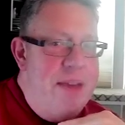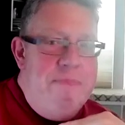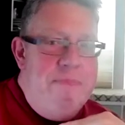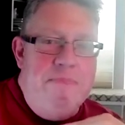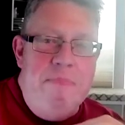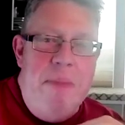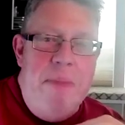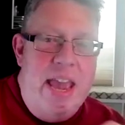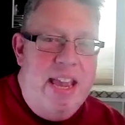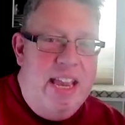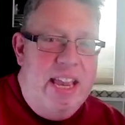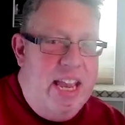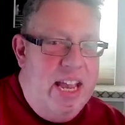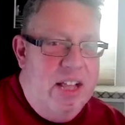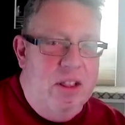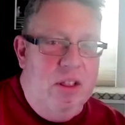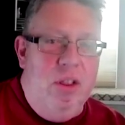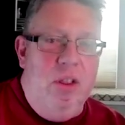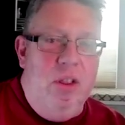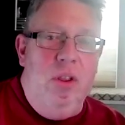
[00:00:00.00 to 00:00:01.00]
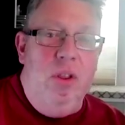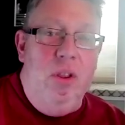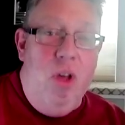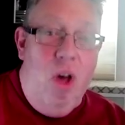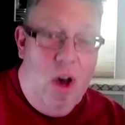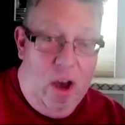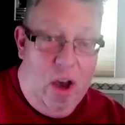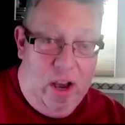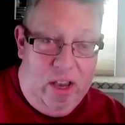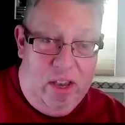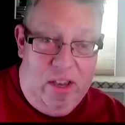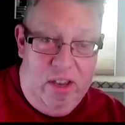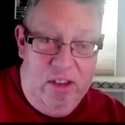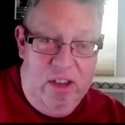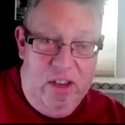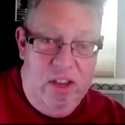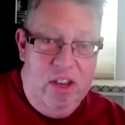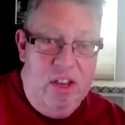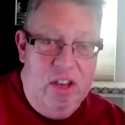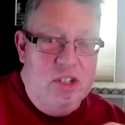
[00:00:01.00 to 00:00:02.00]
They make it look
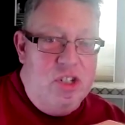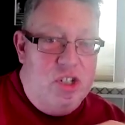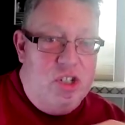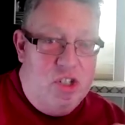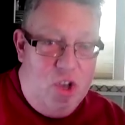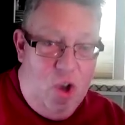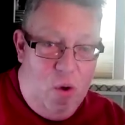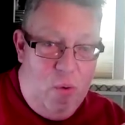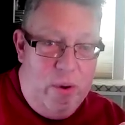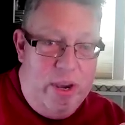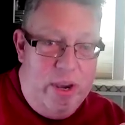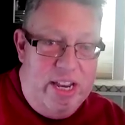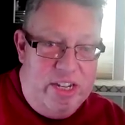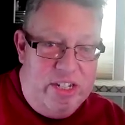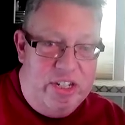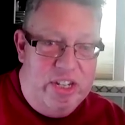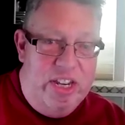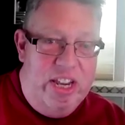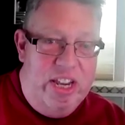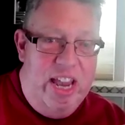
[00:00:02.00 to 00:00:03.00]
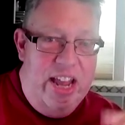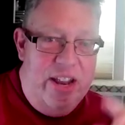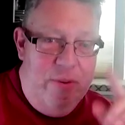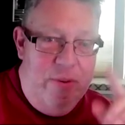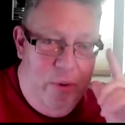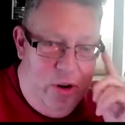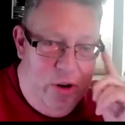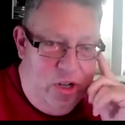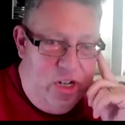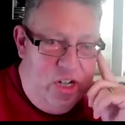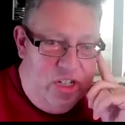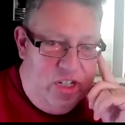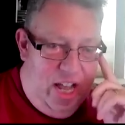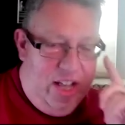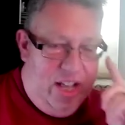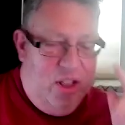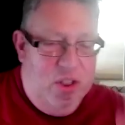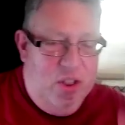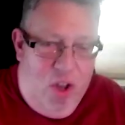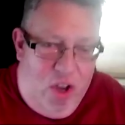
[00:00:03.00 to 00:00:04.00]
so easy, and we're
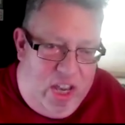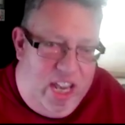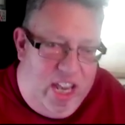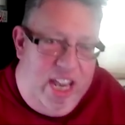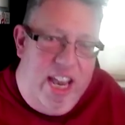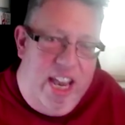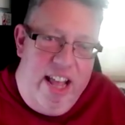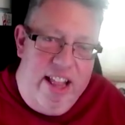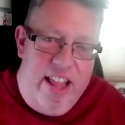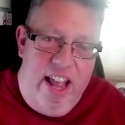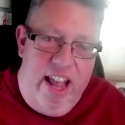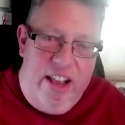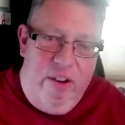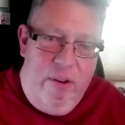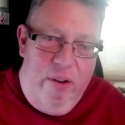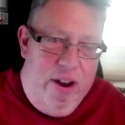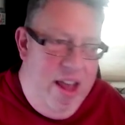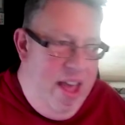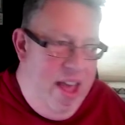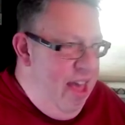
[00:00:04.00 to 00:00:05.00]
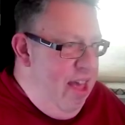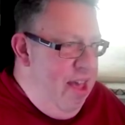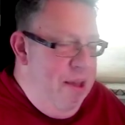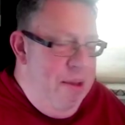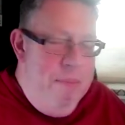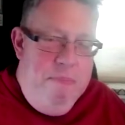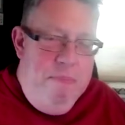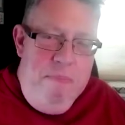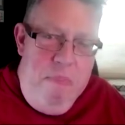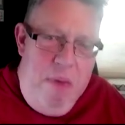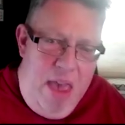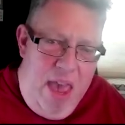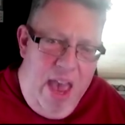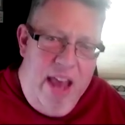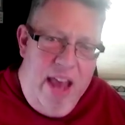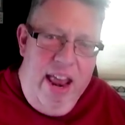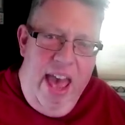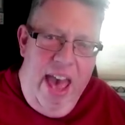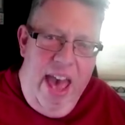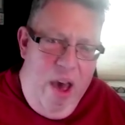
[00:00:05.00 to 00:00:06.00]
just like looking at that going,
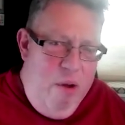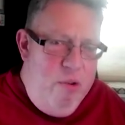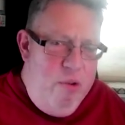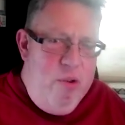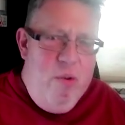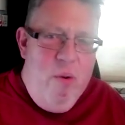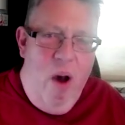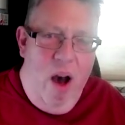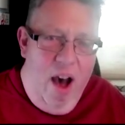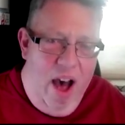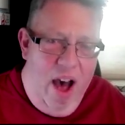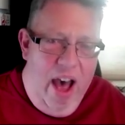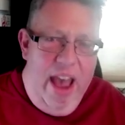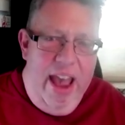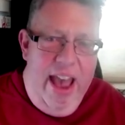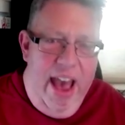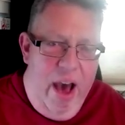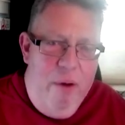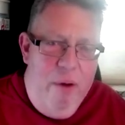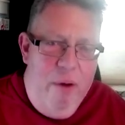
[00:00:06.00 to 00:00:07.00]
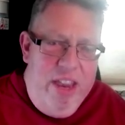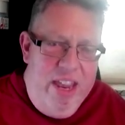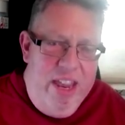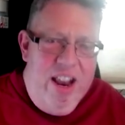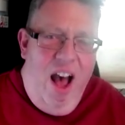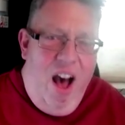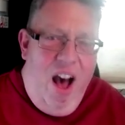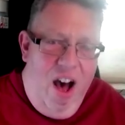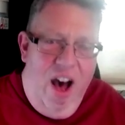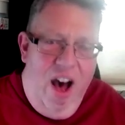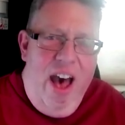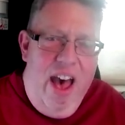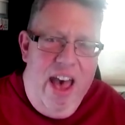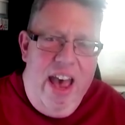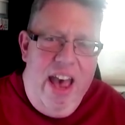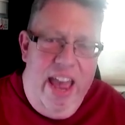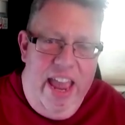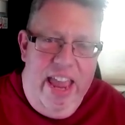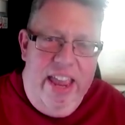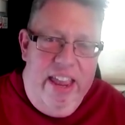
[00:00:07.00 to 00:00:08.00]
man, how can
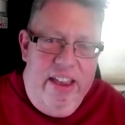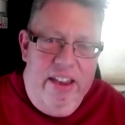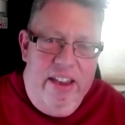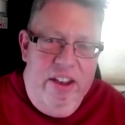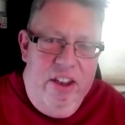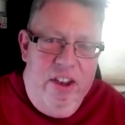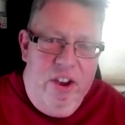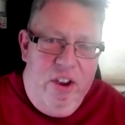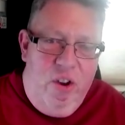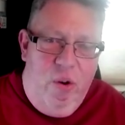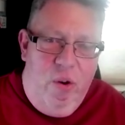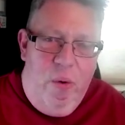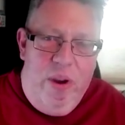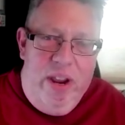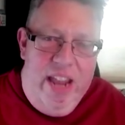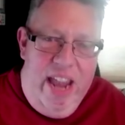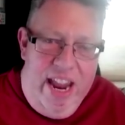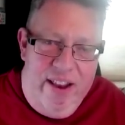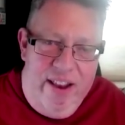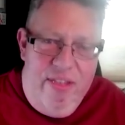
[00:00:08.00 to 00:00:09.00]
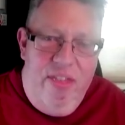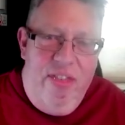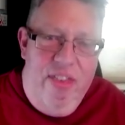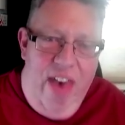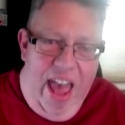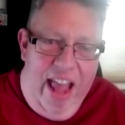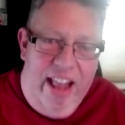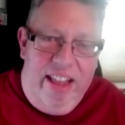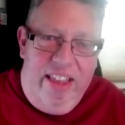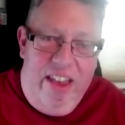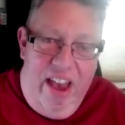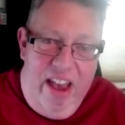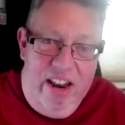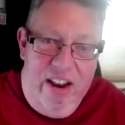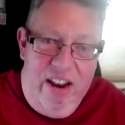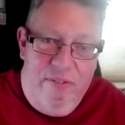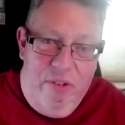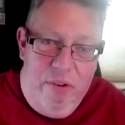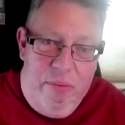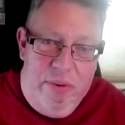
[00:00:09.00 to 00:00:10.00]
I create that
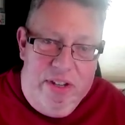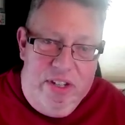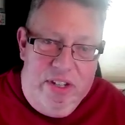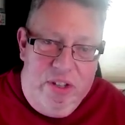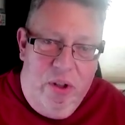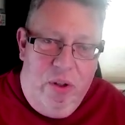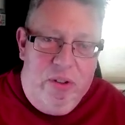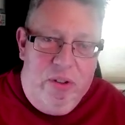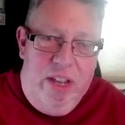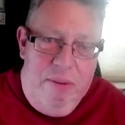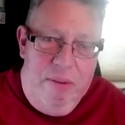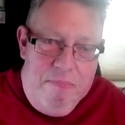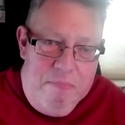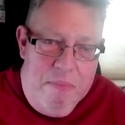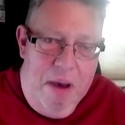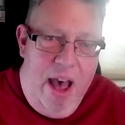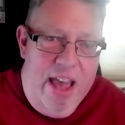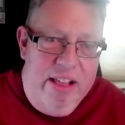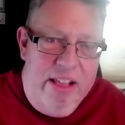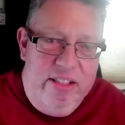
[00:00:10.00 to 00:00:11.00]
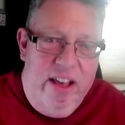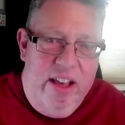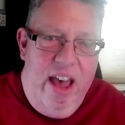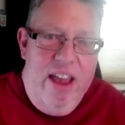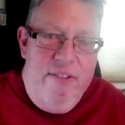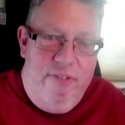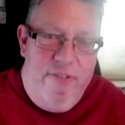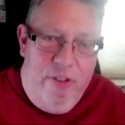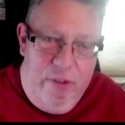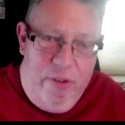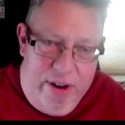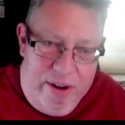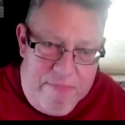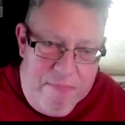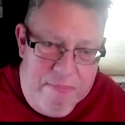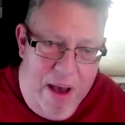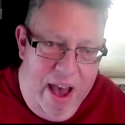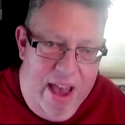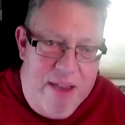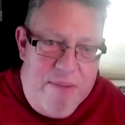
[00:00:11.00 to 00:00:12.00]
kind of a result in my life or
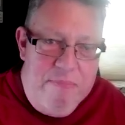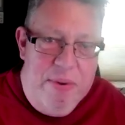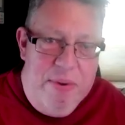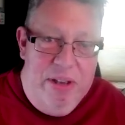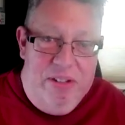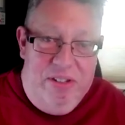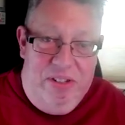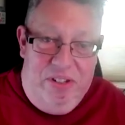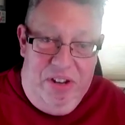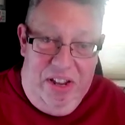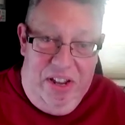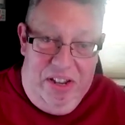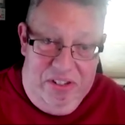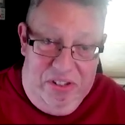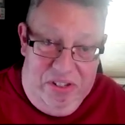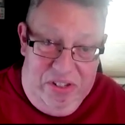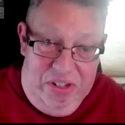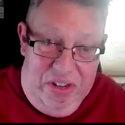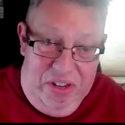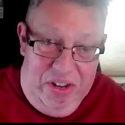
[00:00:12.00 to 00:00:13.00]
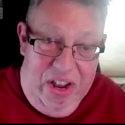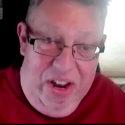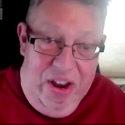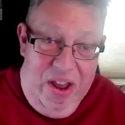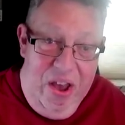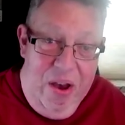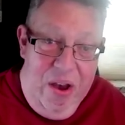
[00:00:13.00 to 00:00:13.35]
in my business,